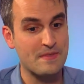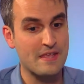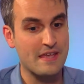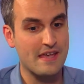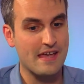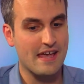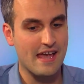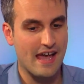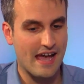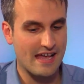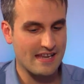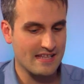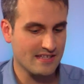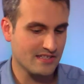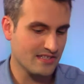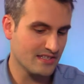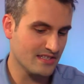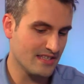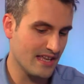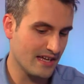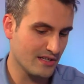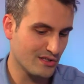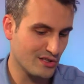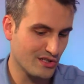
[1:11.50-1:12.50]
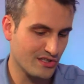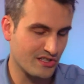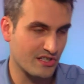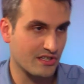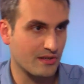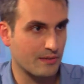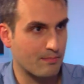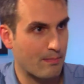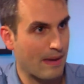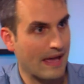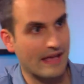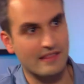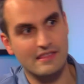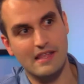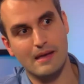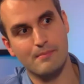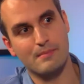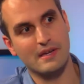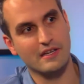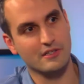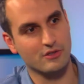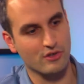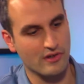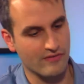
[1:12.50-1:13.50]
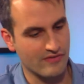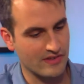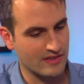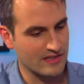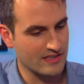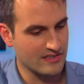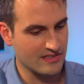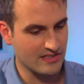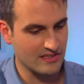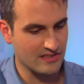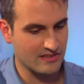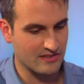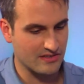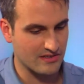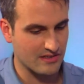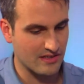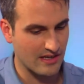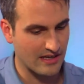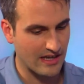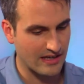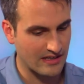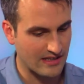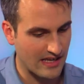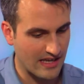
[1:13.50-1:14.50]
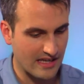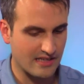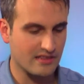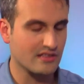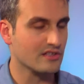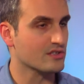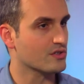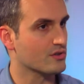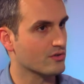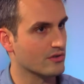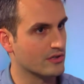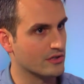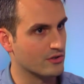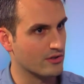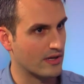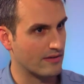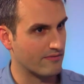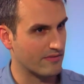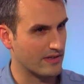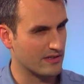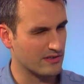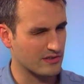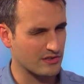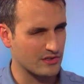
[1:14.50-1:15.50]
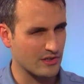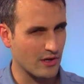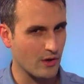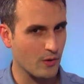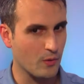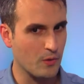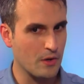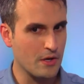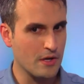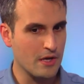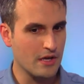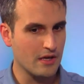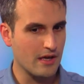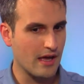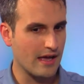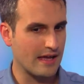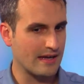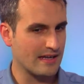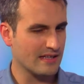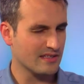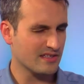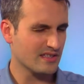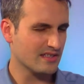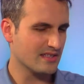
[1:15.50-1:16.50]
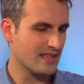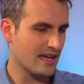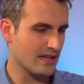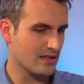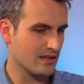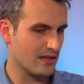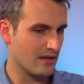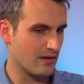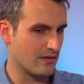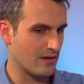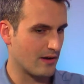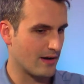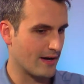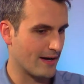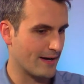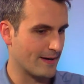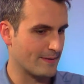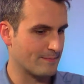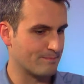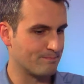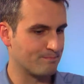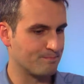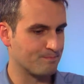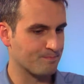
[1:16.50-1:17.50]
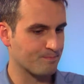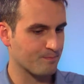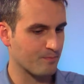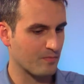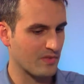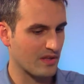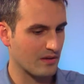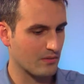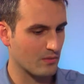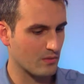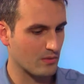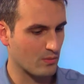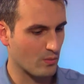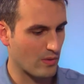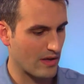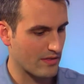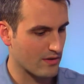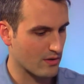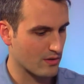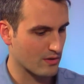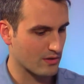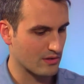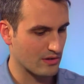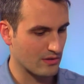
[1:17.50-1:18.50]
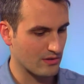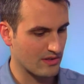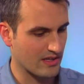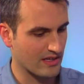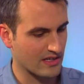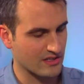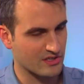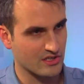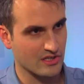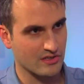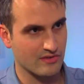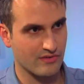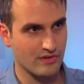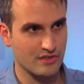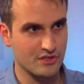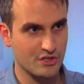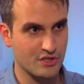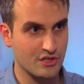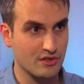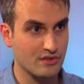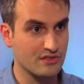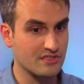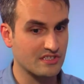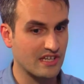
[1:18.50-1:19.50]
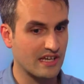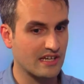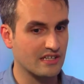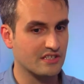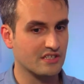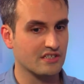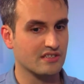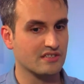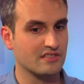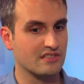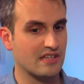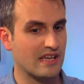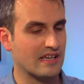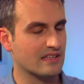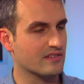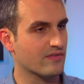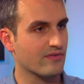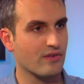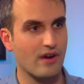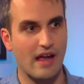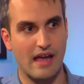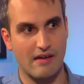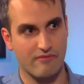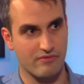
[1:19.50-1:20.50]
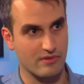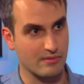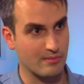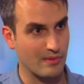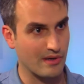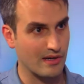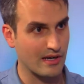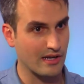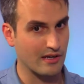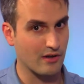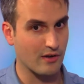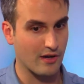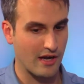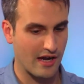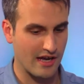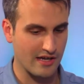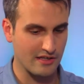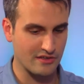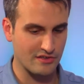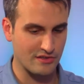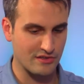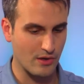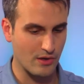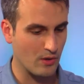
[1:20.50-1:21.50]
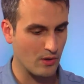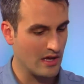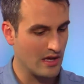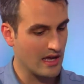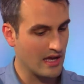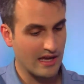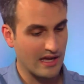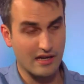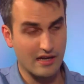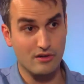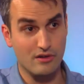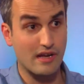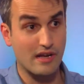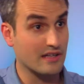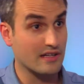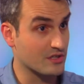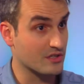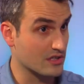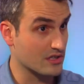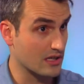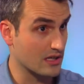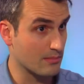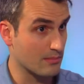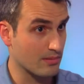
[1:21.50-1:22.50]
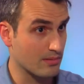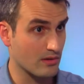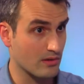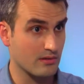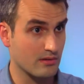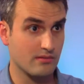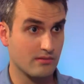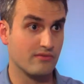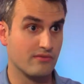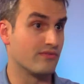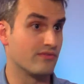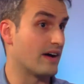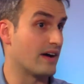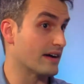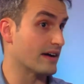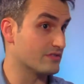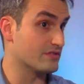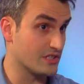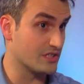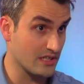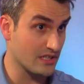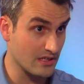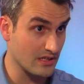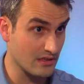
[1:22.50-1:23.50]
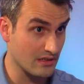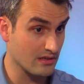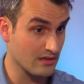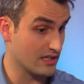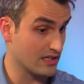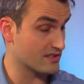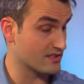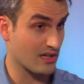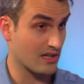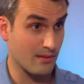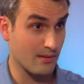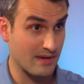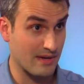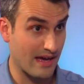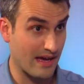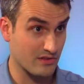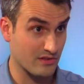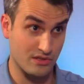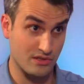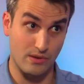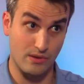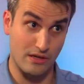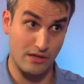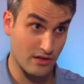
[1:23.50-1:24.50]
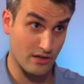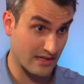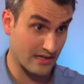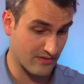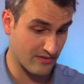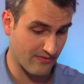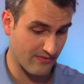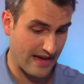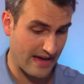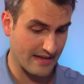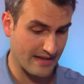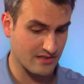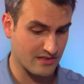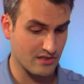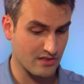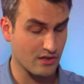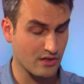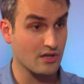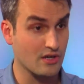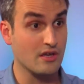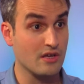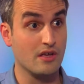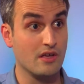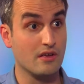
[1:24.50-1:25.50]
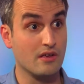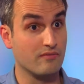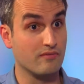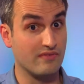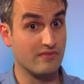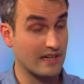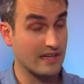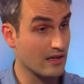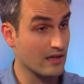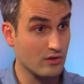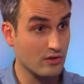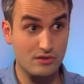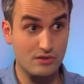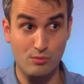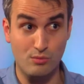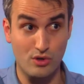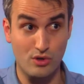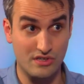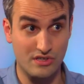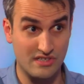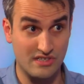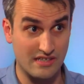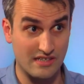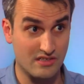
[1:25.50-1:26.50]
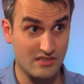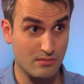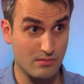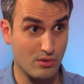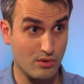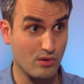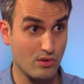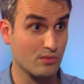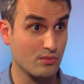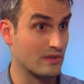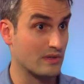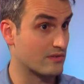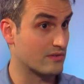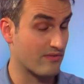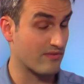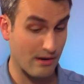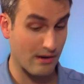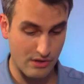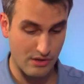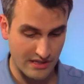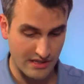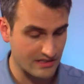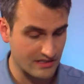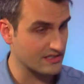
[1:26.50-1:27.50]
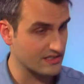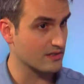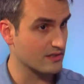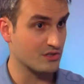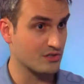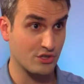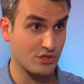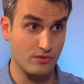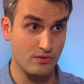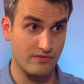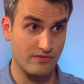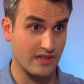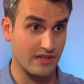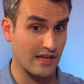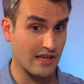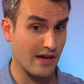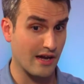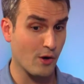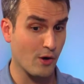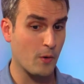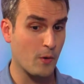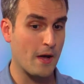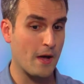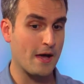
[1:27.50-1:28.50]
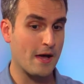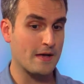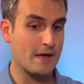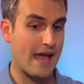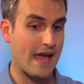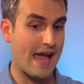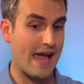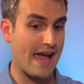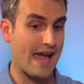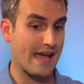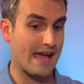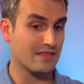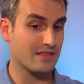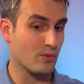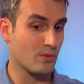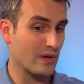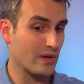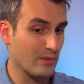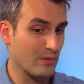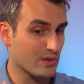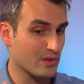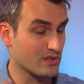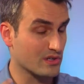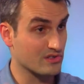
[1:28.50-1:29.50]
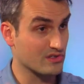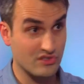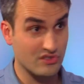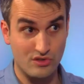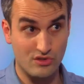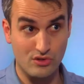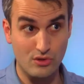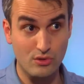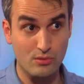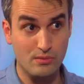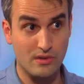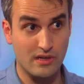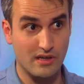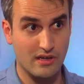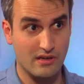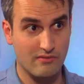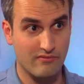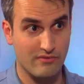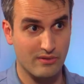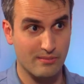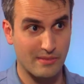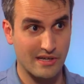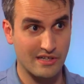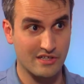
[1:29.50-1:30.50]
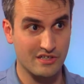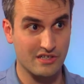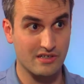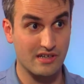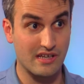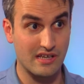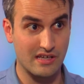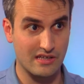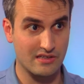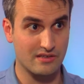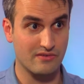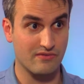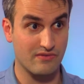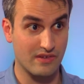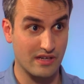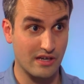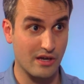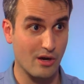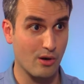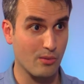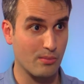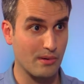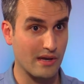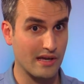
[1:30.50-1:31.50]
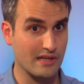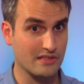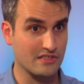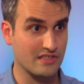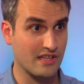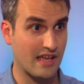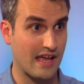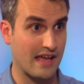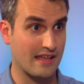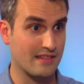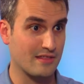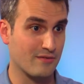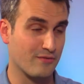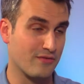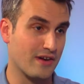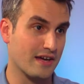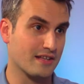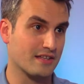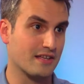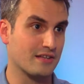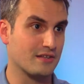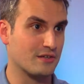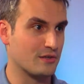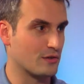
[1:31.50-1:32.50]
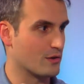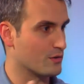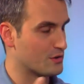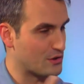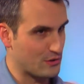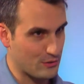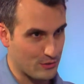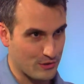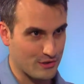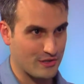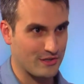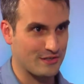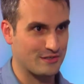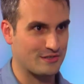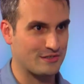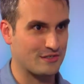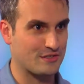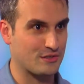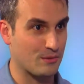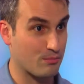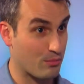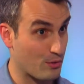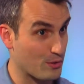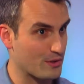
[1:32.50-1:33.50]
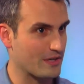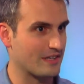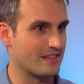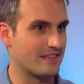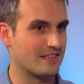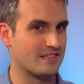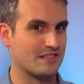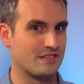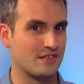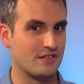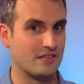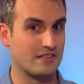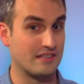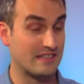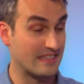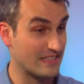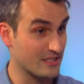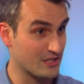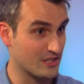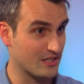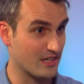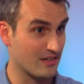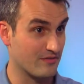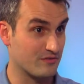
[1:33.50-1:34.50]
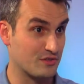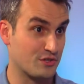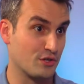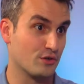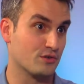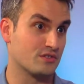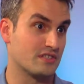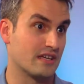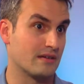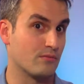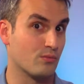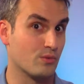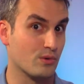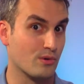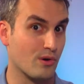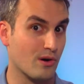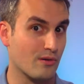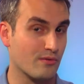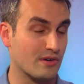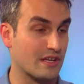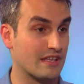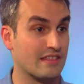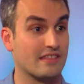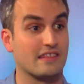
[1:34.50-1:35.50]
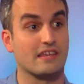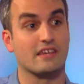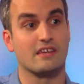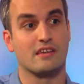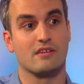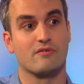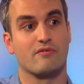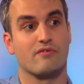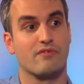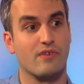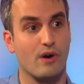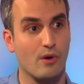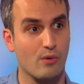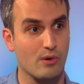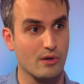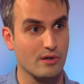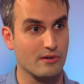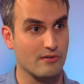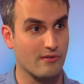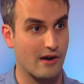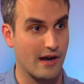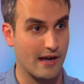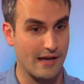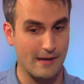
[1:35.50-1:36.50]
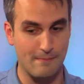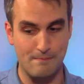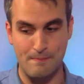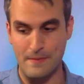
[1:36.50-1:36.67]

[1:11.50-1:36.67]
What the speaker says: And this is not just pandemic driven. This is like the industry driven. So, and this is not whether you think it's just for insurance agents. It's for everybody. Okay. So internet's cheaper. 5G is coming out, so internet's faster. Video is more accessible. It's very easy to shoot video. And the way we're consuming information is video-based. And the fact that, Utica is supporting this initiative shows that we're already thinking forward, right?